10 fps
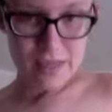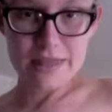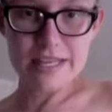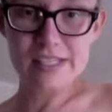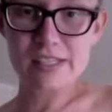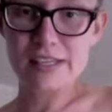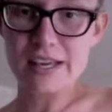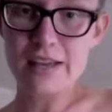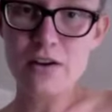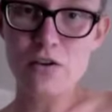the
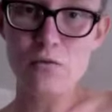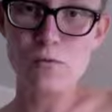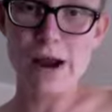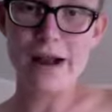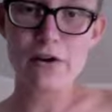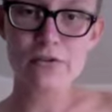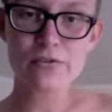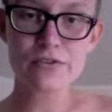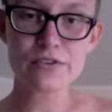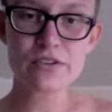skin
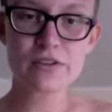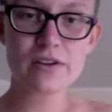around